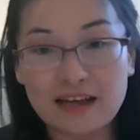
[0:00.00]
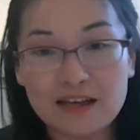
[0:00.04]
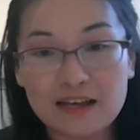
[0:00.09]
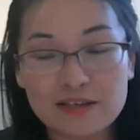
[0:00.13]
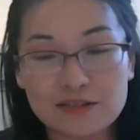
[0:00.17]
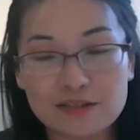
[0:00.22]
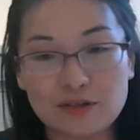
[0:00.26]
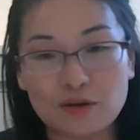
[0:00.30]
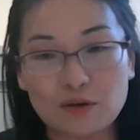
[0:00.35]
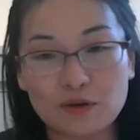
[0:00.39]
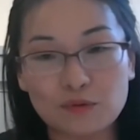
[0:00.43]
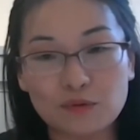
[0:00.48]

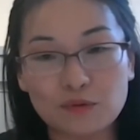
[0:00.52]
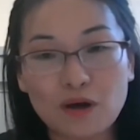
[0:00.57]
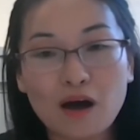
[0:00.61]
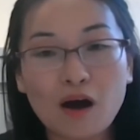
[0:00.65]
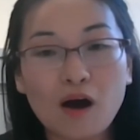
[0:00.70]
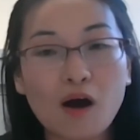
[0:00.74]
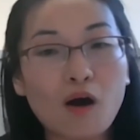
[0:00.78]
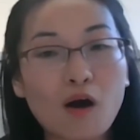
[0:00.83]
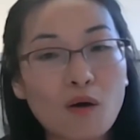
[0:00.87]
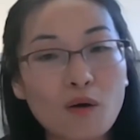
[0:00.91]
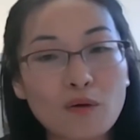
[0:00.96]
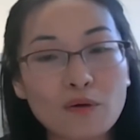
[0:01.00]
So
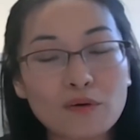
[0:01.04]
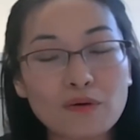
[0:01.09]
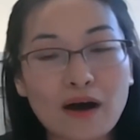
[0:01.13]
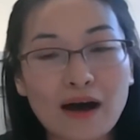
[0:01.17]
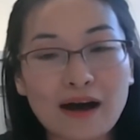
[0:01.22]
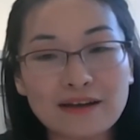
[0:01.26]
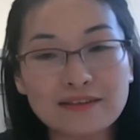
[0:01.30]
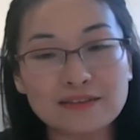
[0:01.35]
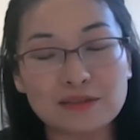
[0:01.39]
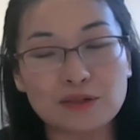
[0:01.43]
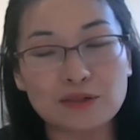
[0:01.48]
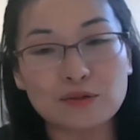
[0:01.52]
all
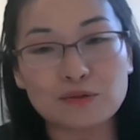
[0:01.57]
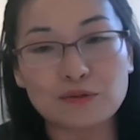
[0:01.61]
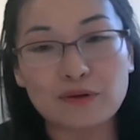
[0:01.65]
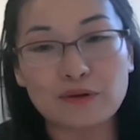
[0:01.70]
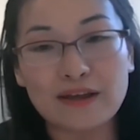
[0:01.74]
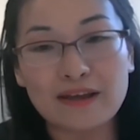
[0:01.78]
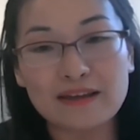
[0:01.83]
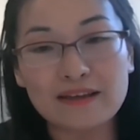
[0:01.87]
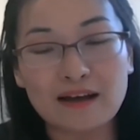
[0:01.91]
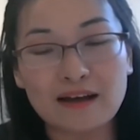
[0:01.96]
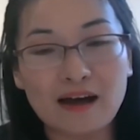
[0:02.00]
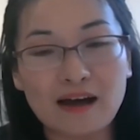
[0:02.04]
other
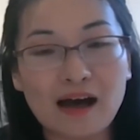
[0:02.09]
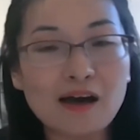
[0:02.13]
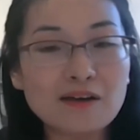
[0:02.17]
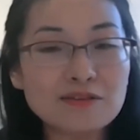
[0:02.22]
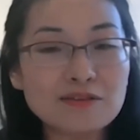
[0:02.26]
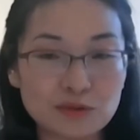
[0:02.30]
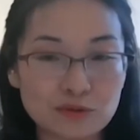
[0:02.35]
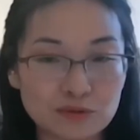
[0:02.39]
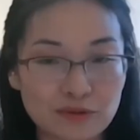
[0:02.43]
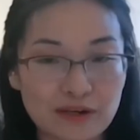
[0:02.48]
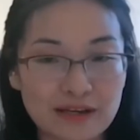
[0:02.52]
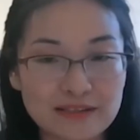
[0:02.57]
grade
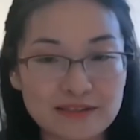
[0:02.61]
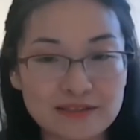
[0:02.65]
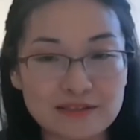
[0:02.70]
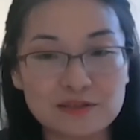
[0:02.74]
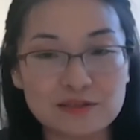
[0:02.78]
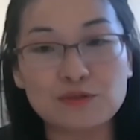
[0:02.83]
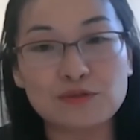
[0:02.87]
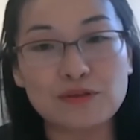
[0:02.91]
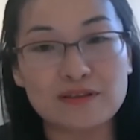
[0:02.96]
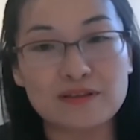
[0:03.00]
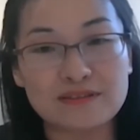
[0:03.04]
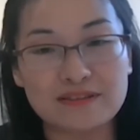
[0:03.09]

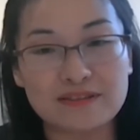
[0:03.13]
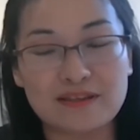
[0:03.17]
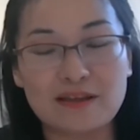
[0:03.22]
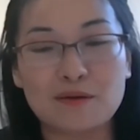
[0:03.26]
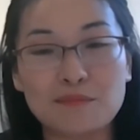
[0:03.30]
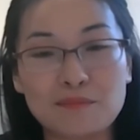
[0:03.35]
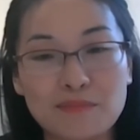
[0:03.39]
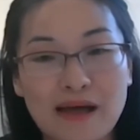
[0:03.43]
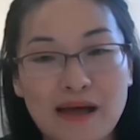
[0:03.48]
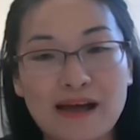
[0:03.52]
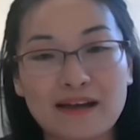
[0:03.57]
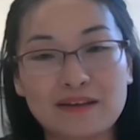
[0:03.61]
students
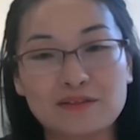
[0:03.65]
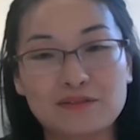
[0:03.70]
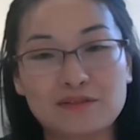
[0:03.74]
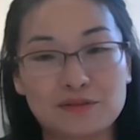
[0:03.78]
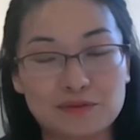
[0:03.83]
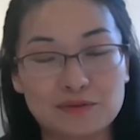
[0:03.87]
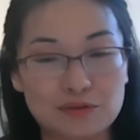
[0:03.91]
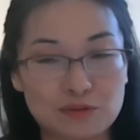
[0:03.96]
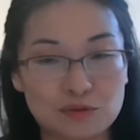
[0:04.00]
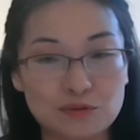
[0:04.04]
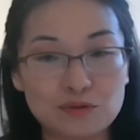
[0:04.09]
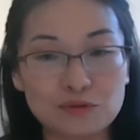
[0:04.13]
come back
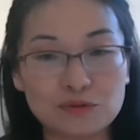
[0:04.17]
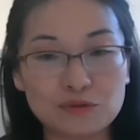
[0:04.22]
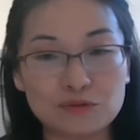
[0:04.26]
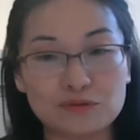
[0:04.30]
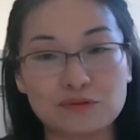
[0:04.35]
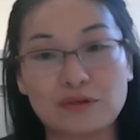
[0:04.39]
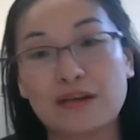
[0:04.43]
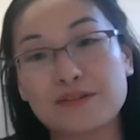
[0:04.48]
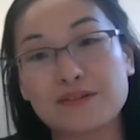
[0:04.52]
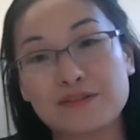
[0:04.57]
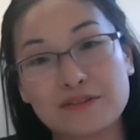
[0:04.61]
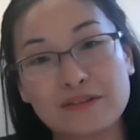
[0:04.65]
to school
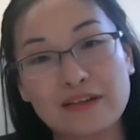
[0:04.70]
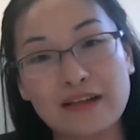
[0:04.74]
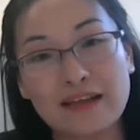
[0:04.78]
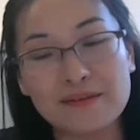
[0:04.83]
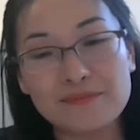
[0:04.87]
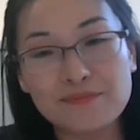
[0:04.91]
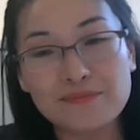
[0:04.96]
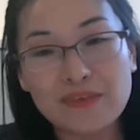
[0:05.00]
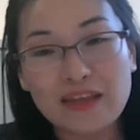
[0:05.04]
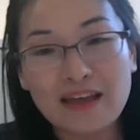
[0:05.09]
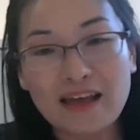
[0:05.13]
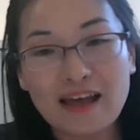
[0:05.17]
gradually.
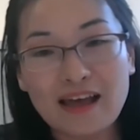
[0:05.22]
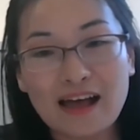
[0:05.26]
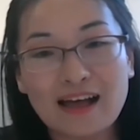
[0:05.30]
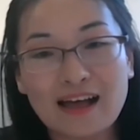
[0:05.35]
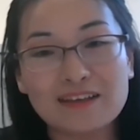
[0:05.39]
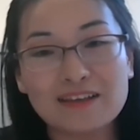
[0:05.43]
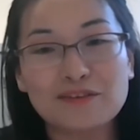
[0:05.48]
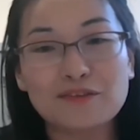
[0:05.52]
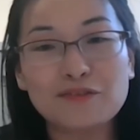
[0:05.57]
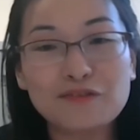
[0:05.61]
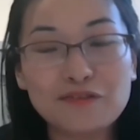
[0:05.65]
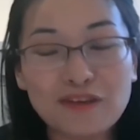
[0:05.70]

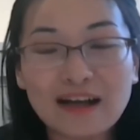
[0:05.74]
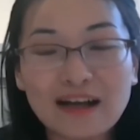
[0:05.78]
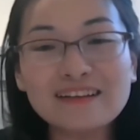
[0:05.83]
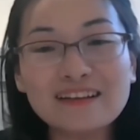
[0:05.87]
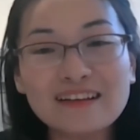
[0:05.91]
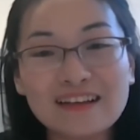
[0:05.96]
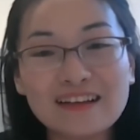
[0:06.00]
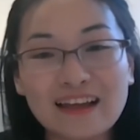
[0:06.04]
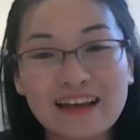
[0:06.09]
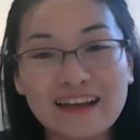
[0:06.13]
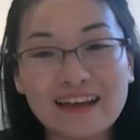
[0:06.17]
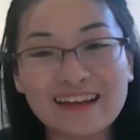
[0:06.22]
And
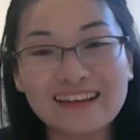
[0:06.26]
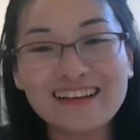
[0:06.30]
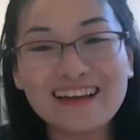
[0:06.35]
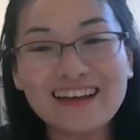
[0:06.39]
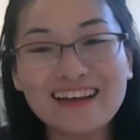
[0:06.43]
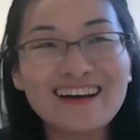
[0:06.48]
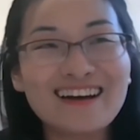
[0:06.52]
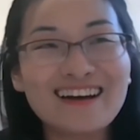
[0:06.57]
finally,